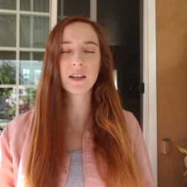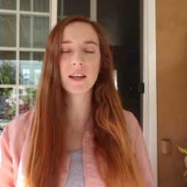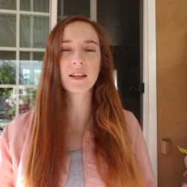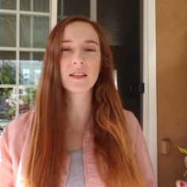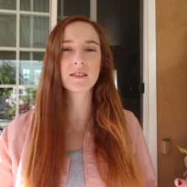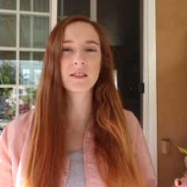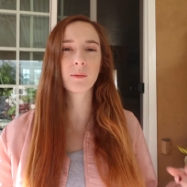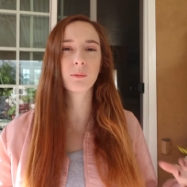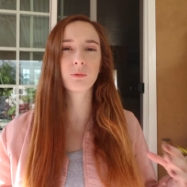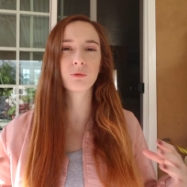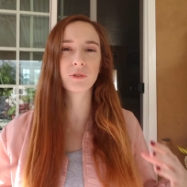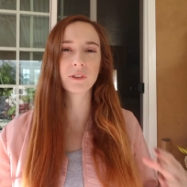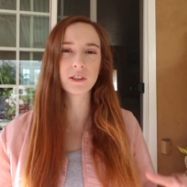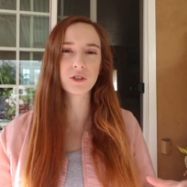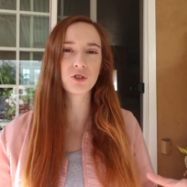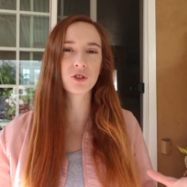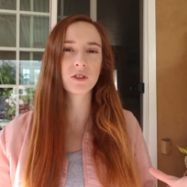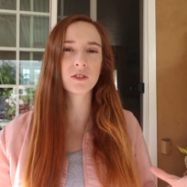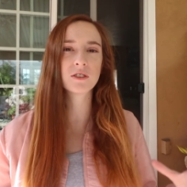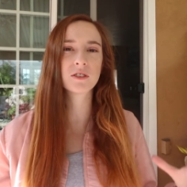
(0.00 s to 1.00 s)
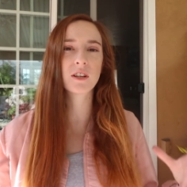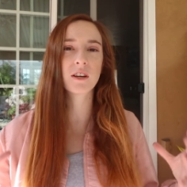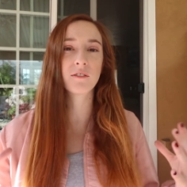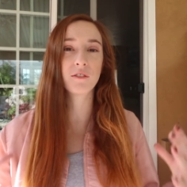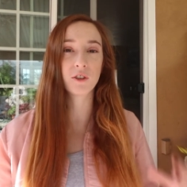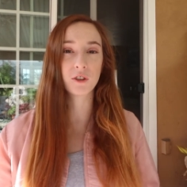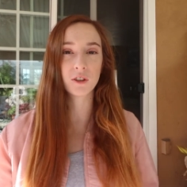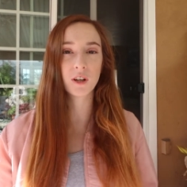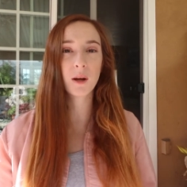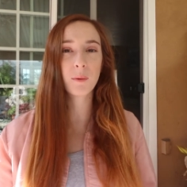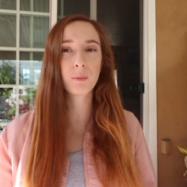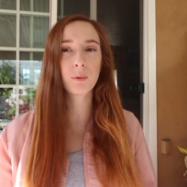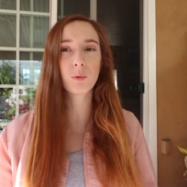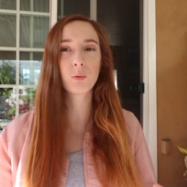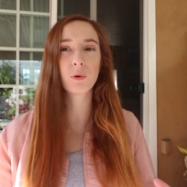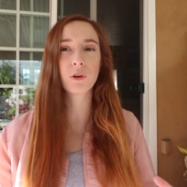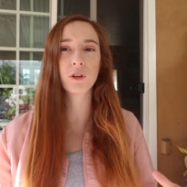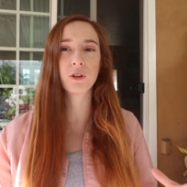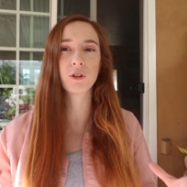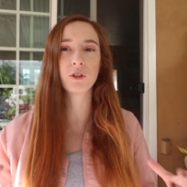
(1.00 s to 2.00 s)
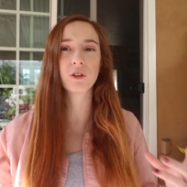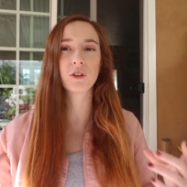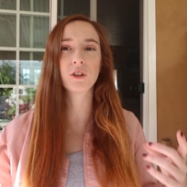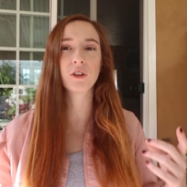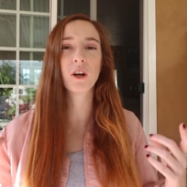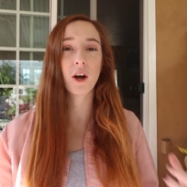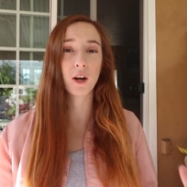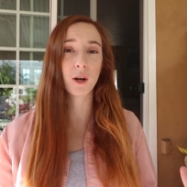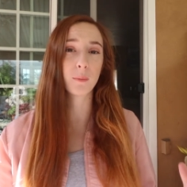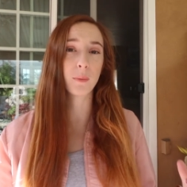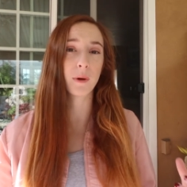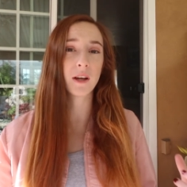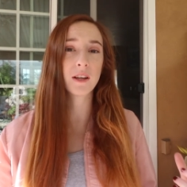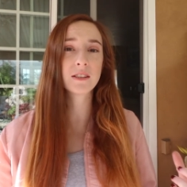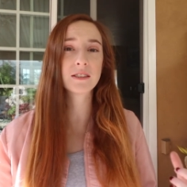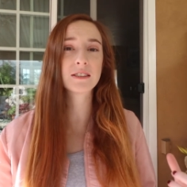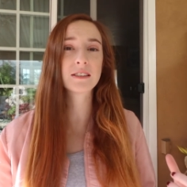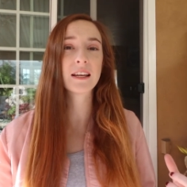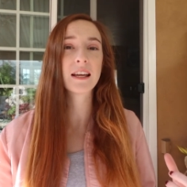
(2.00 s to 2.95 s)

In some regions of Europe, when you're on a bus,